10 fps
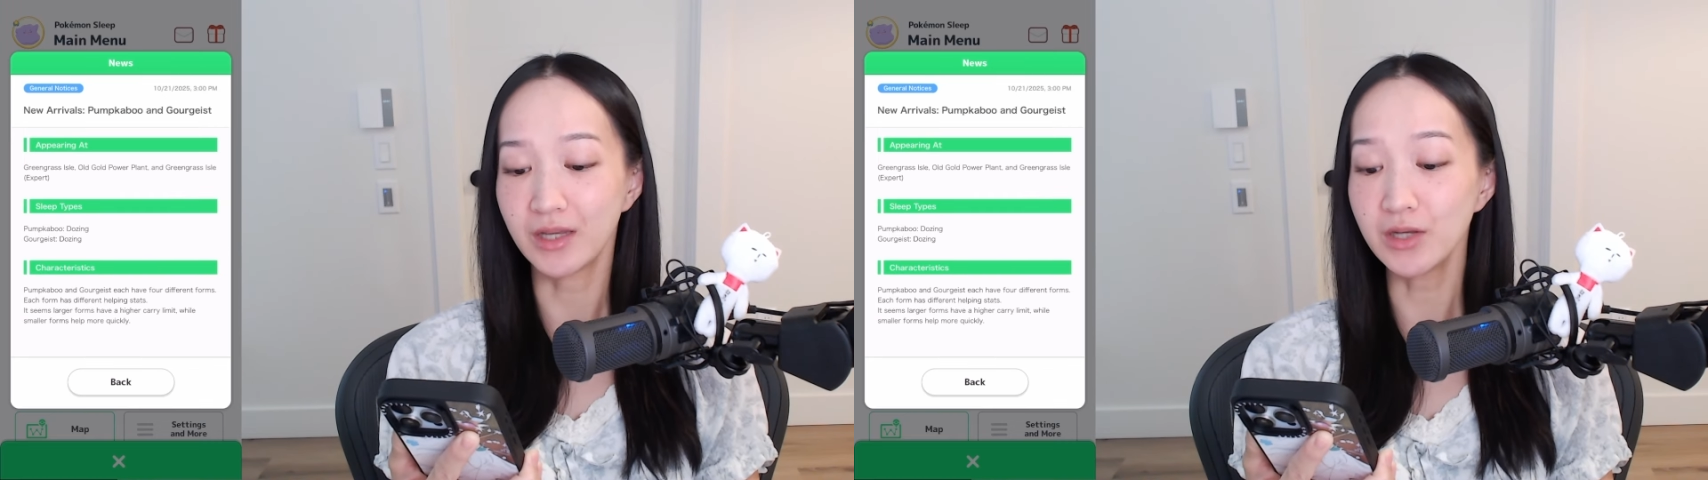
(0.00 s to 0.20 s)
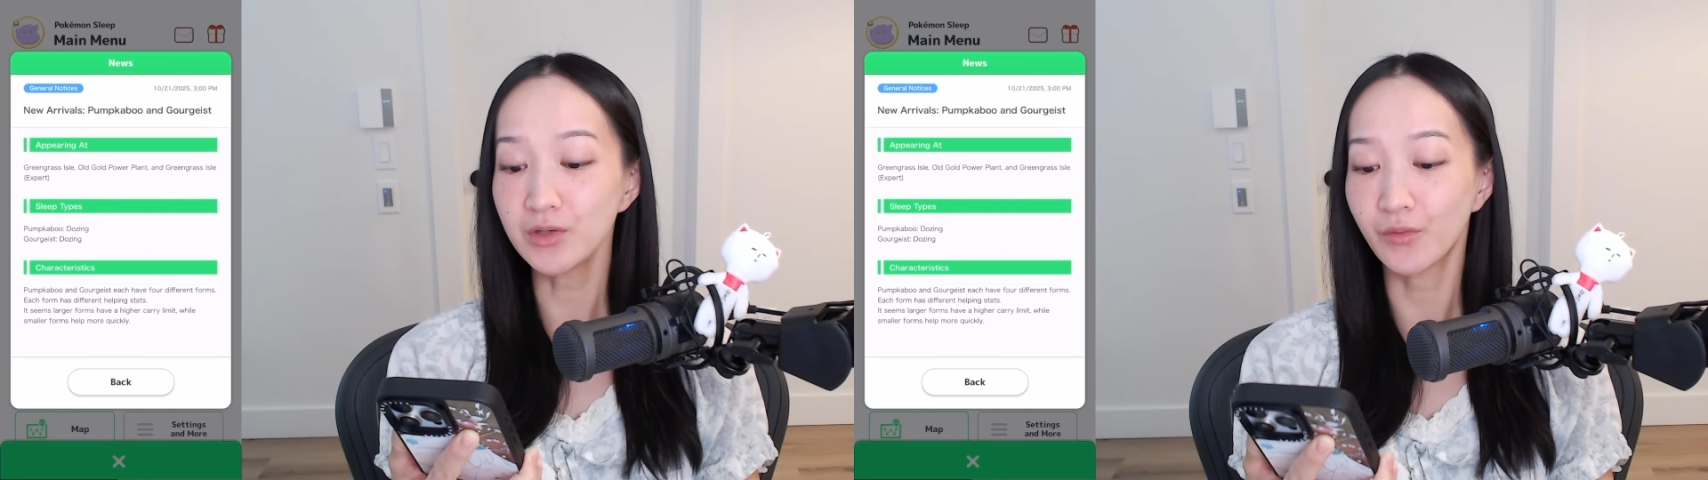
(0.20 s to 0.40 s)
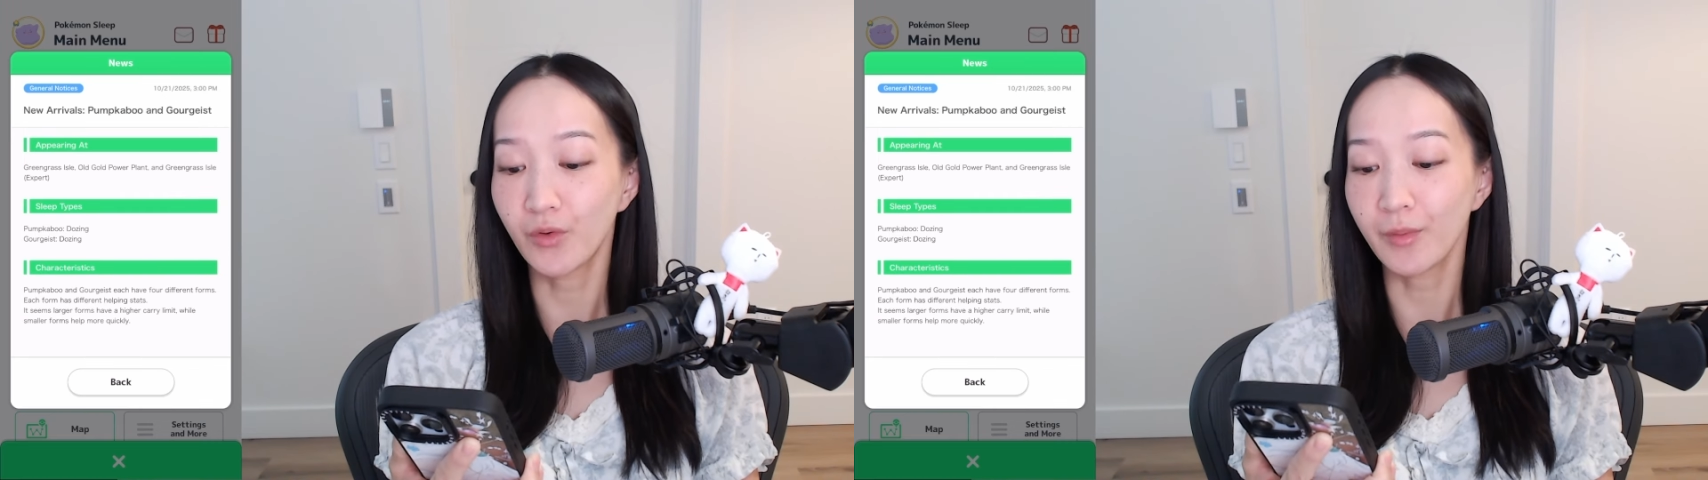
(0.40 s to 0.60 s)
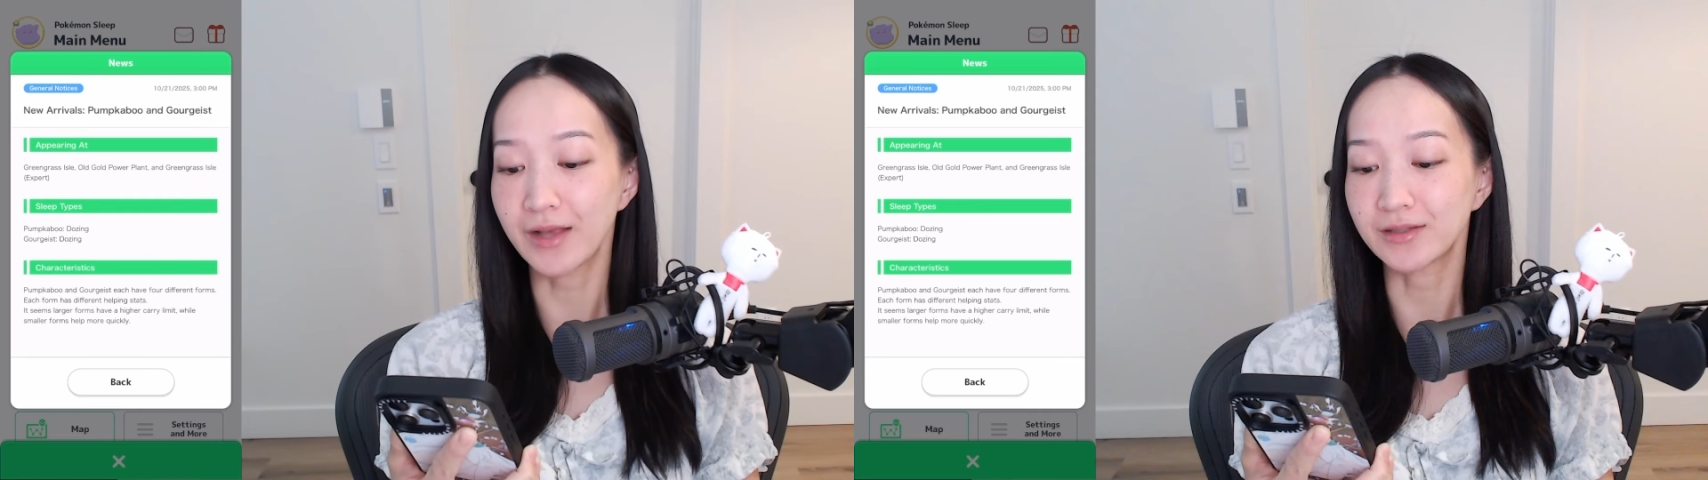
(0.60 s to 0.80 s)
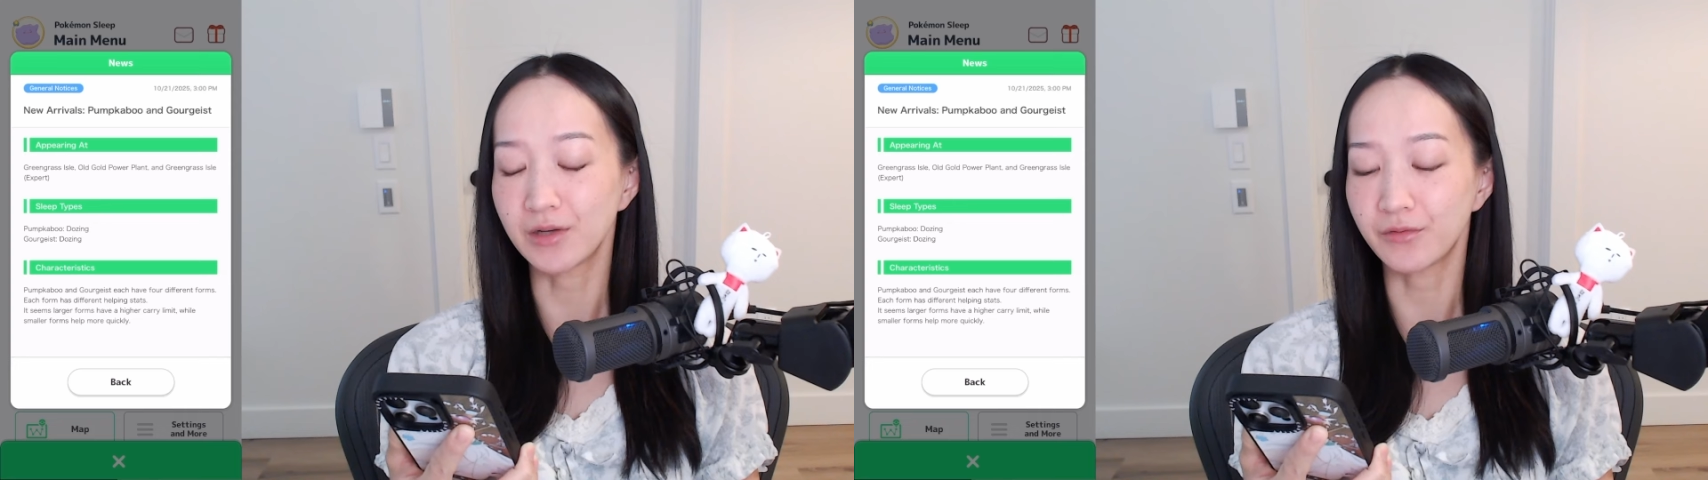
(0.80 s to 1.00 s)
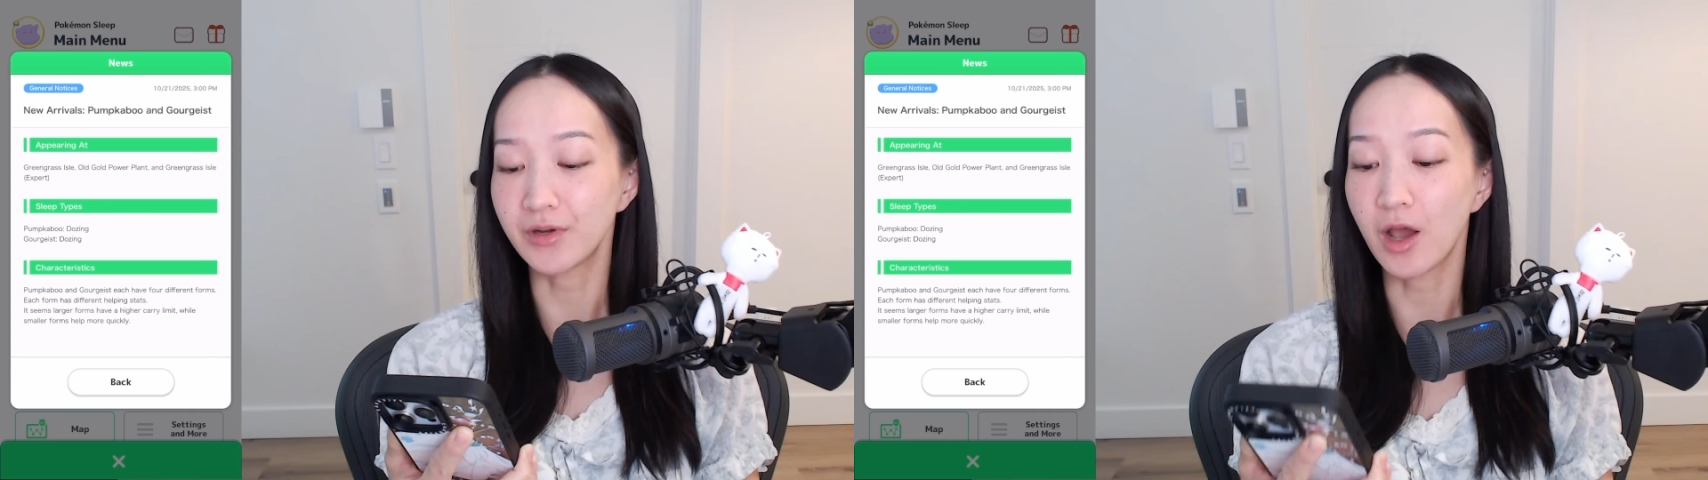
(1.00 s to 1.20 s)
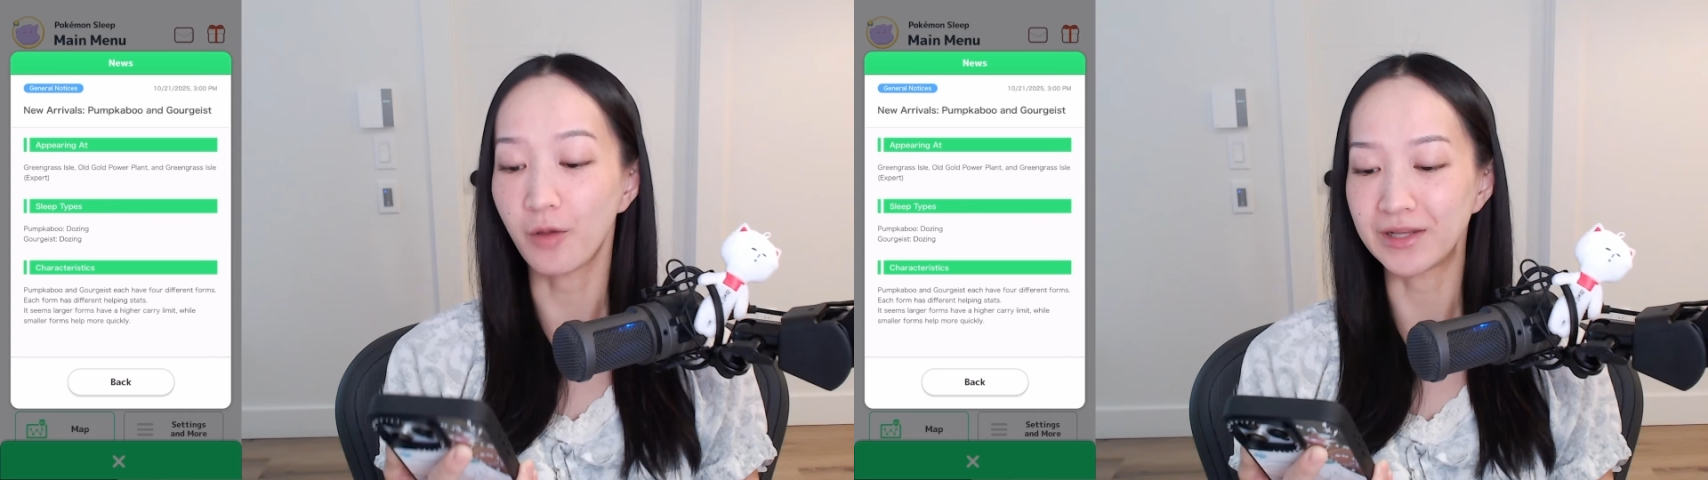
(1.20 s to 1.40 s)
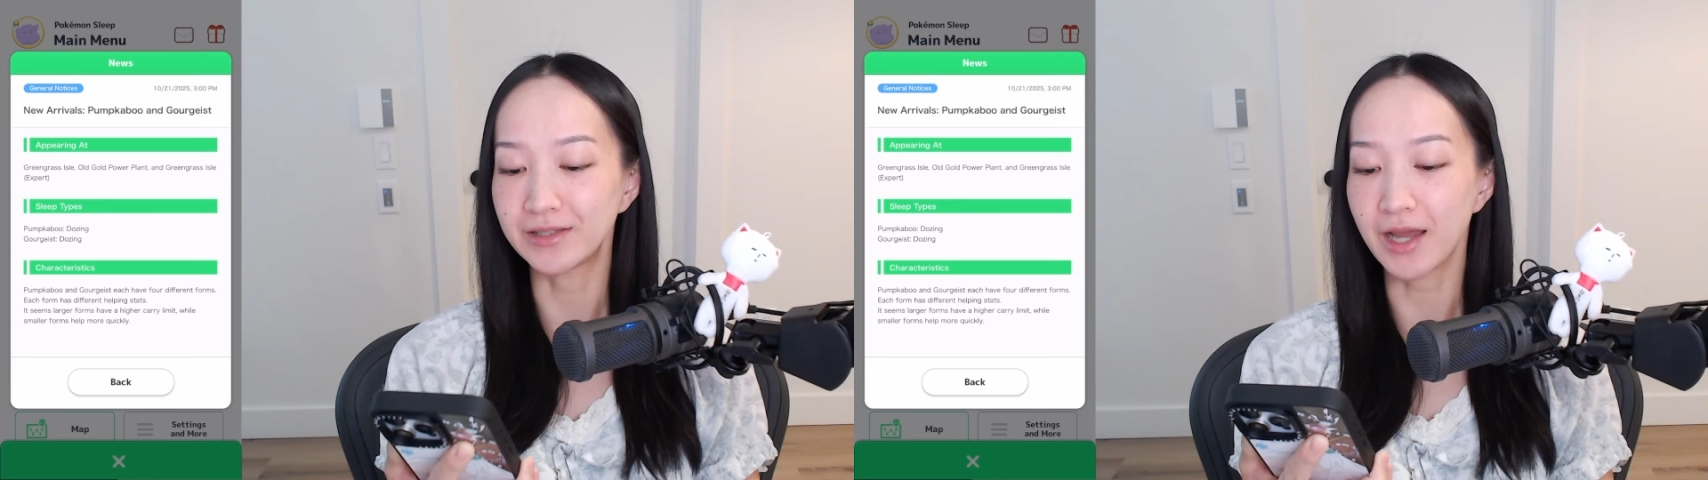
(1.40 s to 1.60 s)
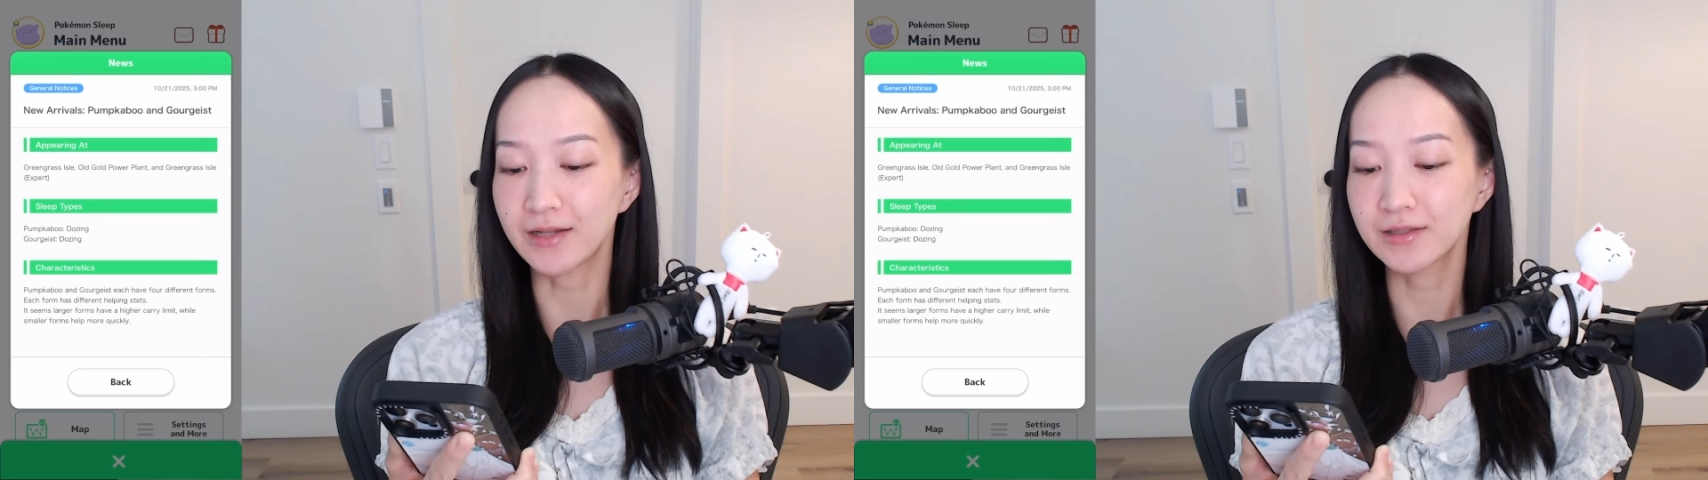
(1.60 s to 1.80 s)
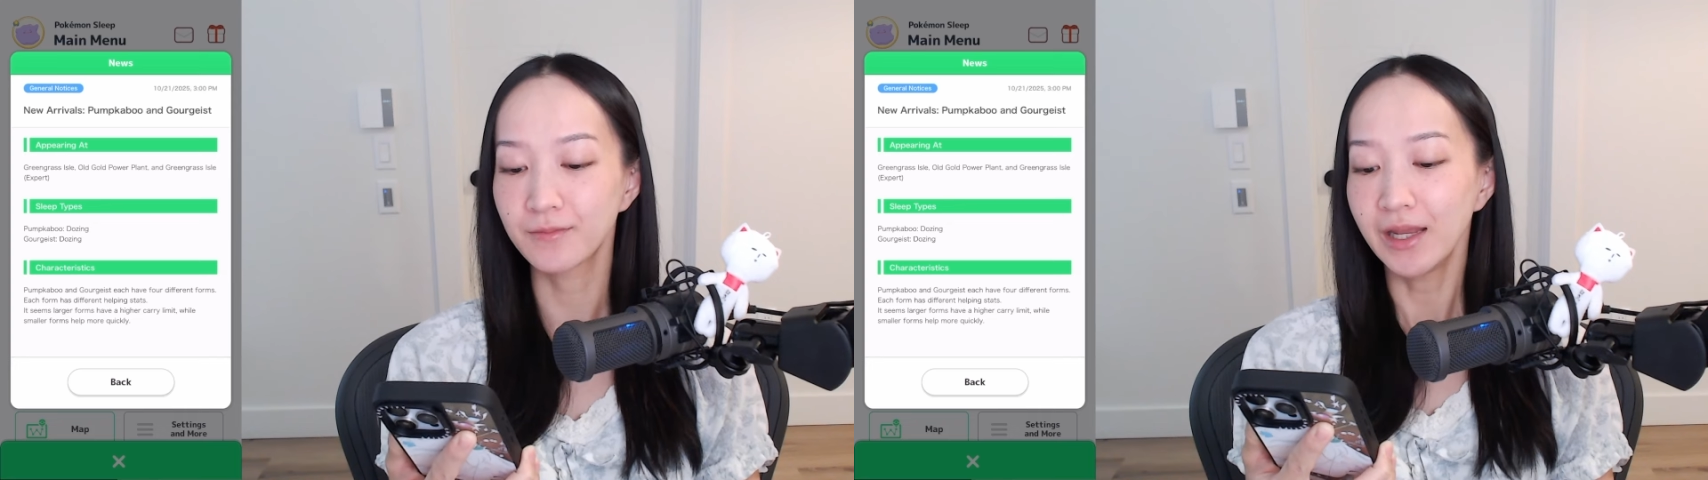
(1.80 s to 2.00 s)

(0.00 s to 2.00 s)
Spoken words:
Each form has different helping stats.